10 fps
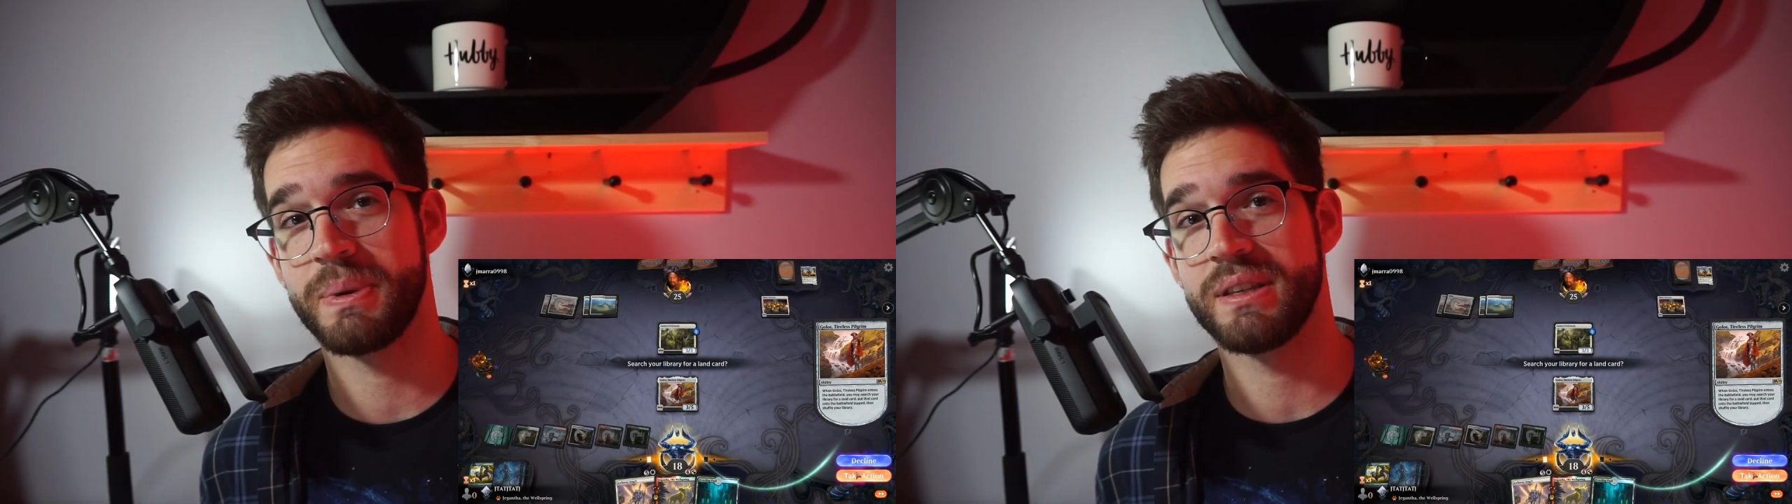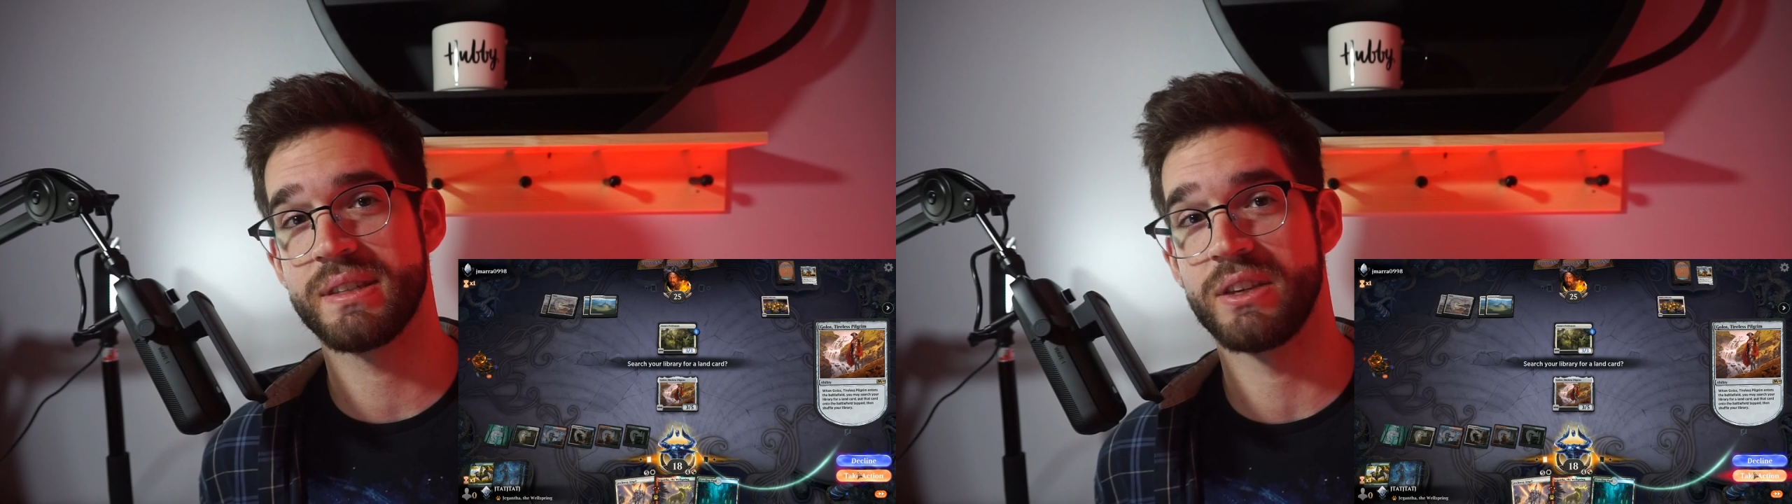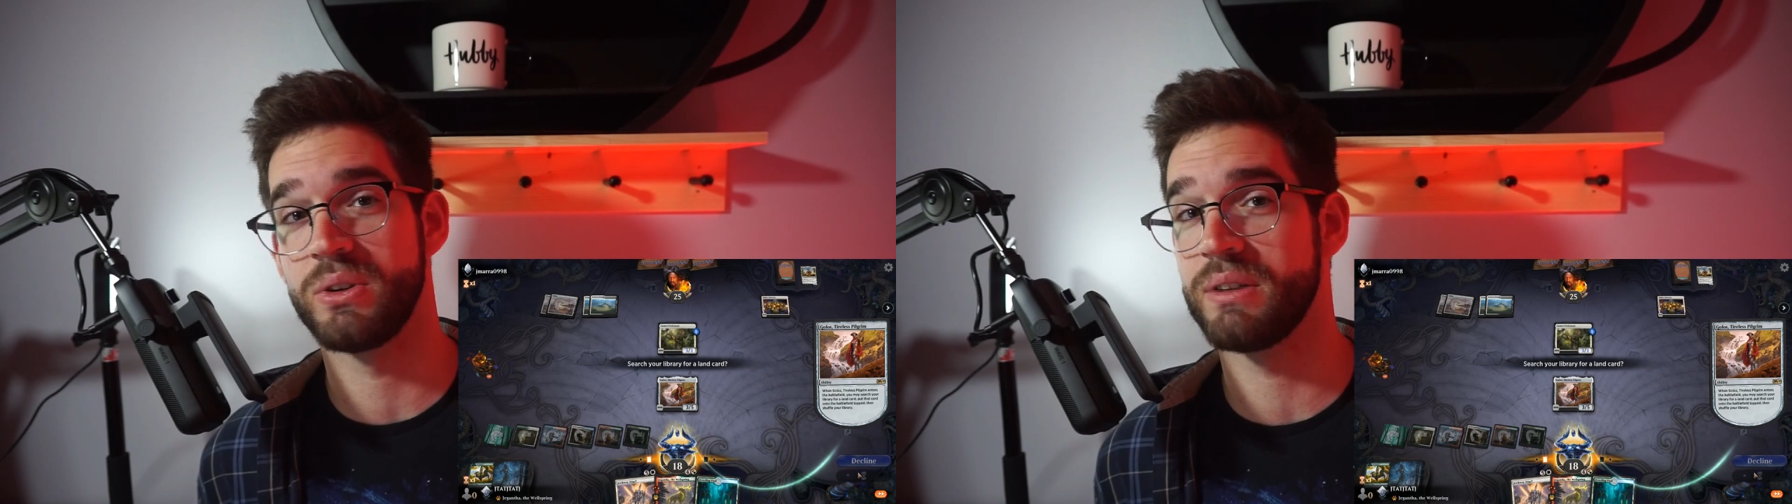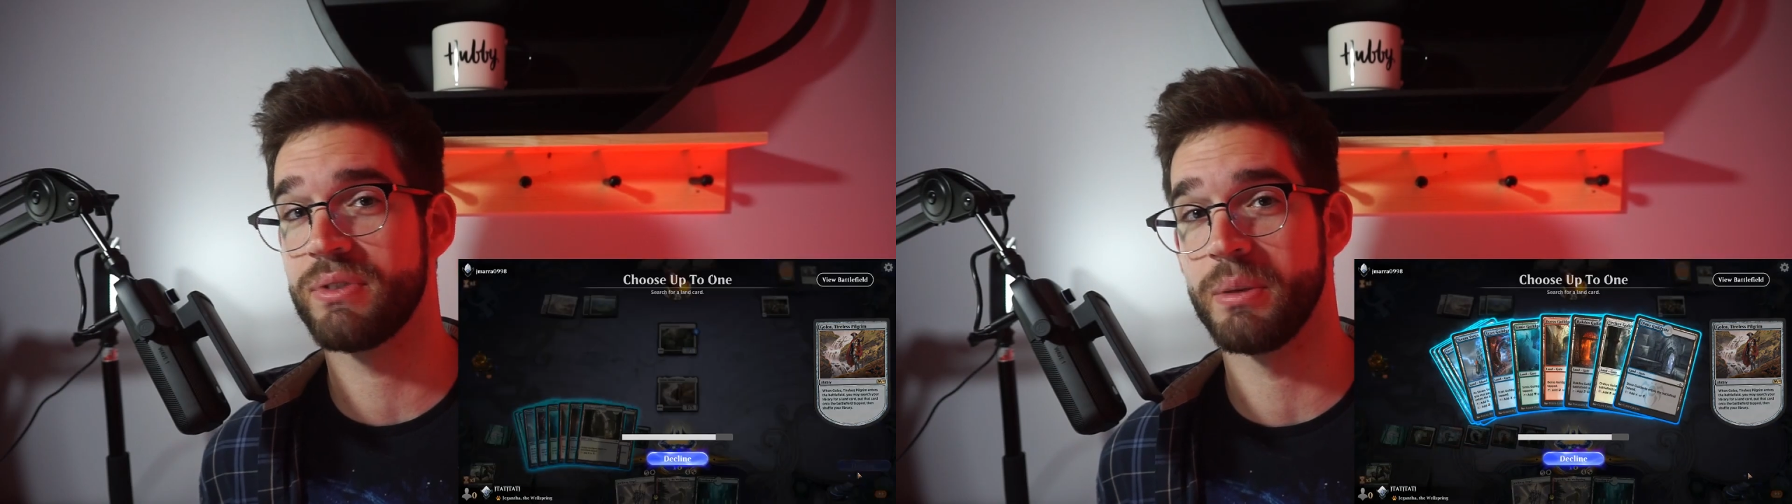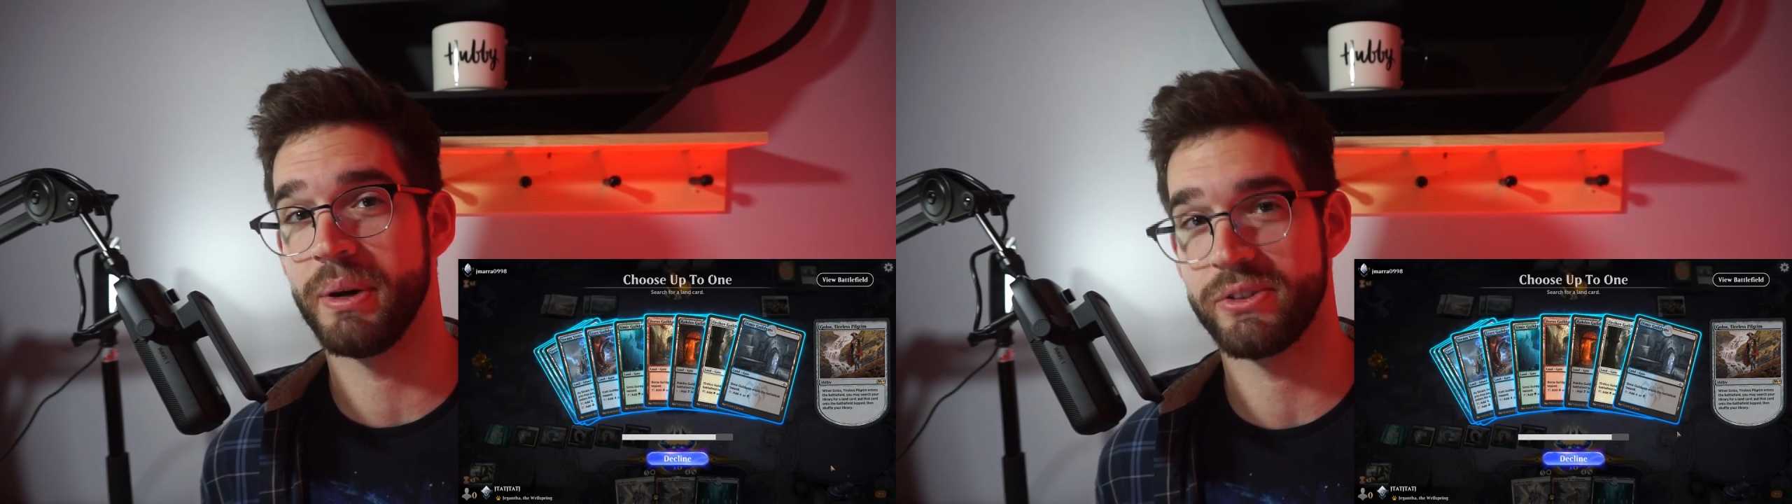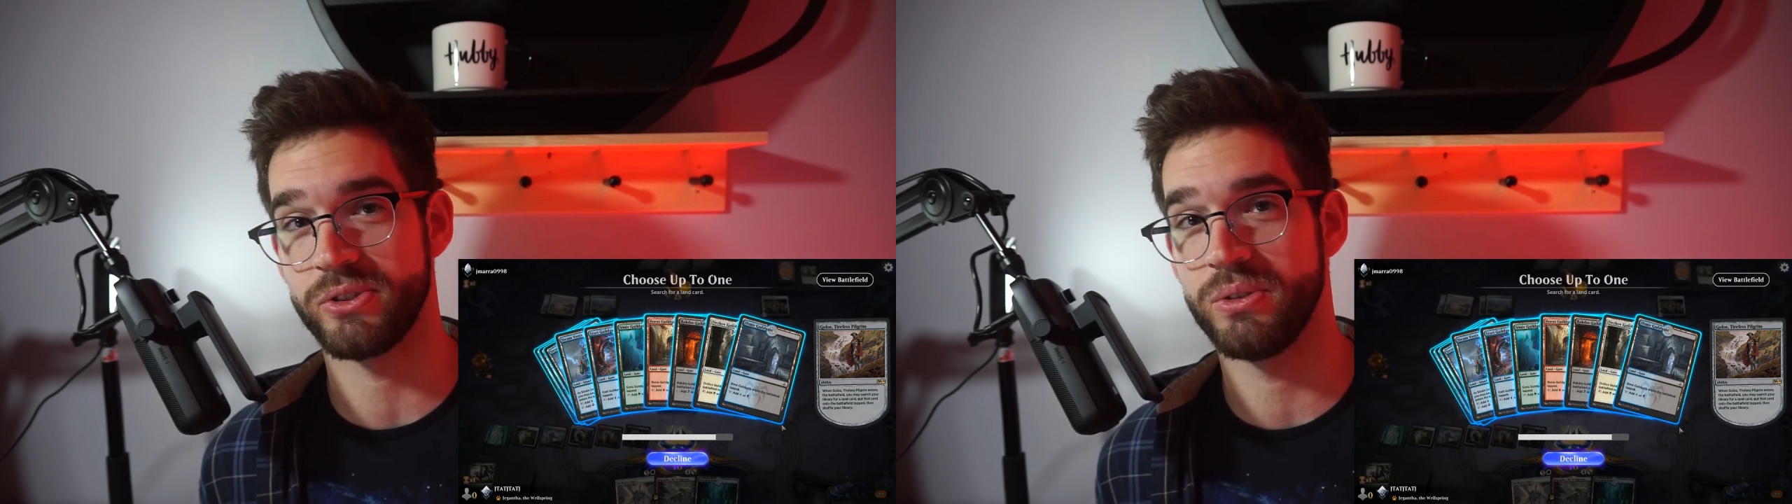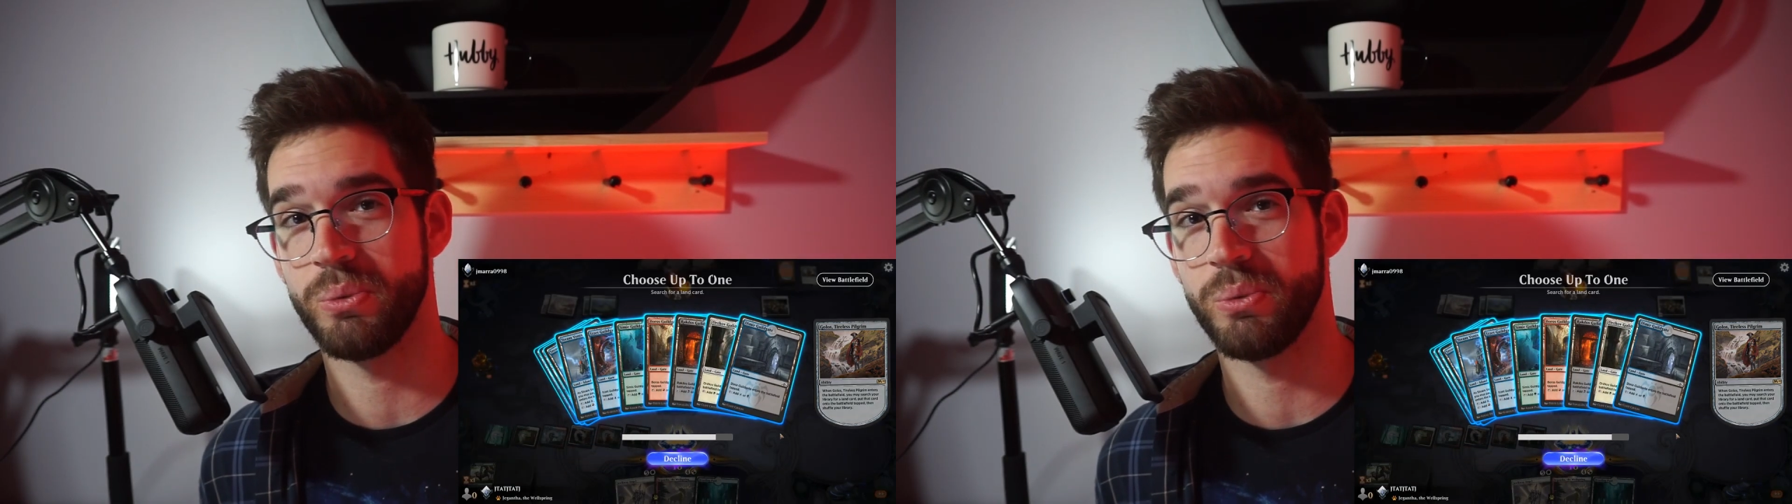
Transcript: piece that you need for the puzzle,